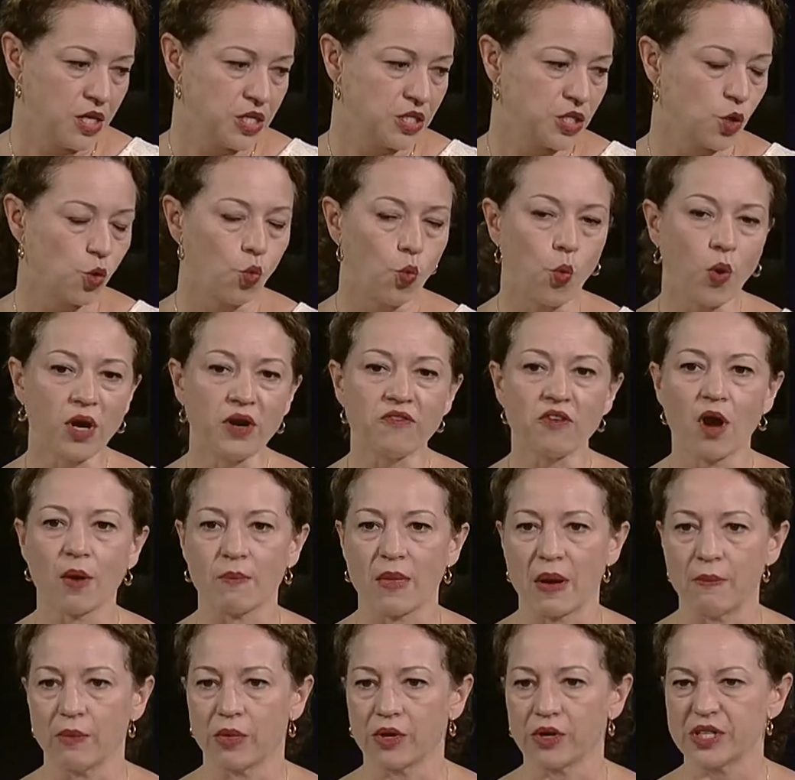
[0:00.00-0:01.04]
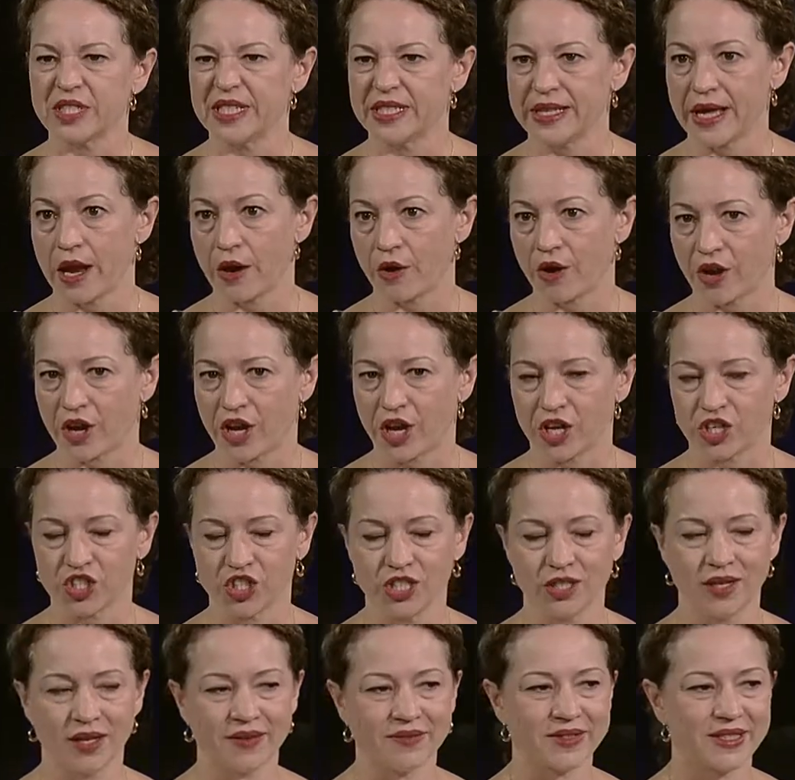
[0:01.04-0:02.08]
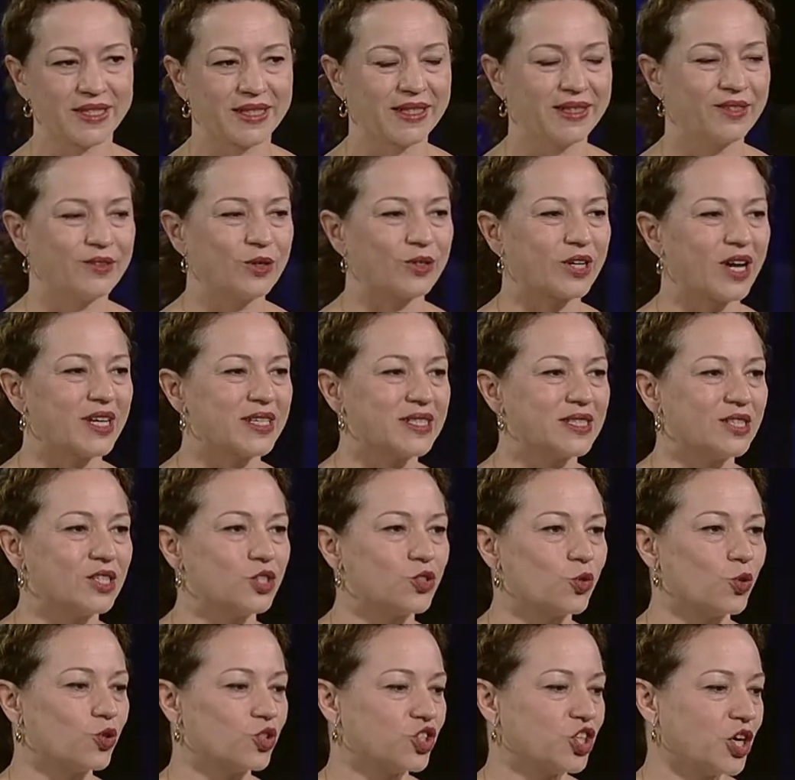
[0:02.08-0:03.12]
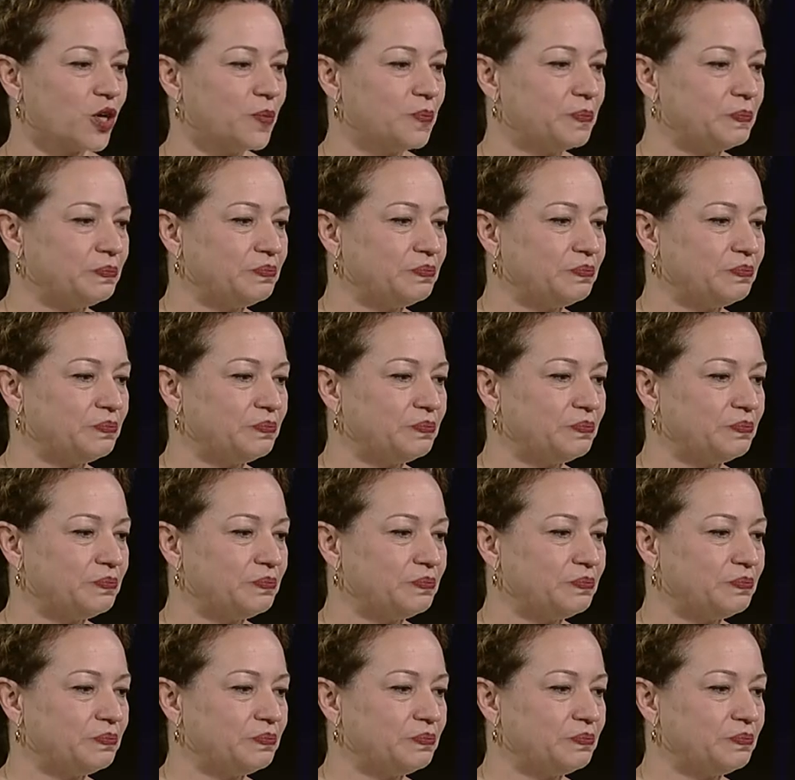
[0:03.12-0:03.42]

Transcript: So one of our members is Erica. She lives in Augusta, Georgia.